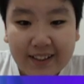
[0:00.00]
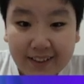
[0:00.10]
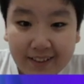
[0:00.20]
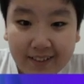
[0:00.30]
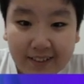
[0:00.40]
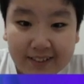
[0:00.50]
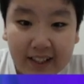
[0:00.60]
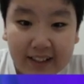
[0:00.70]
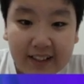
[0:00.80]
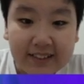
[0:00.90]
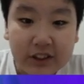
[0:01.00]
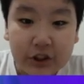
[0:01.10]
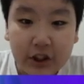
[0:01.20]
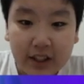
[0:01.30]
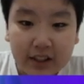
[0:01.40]
here is that his
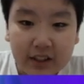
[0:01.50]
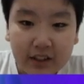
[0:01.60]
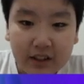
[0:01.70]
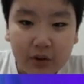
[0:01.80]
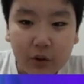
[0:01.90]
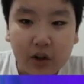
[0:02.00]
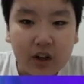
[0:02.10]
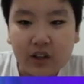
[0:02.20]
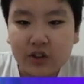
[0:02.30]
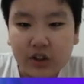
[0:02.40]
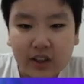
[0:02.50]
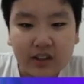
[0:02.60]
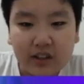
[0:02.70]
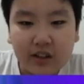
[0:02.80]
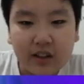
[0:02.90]
gender, or her
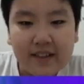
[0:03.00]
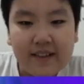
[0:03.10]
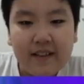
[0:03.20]
gender,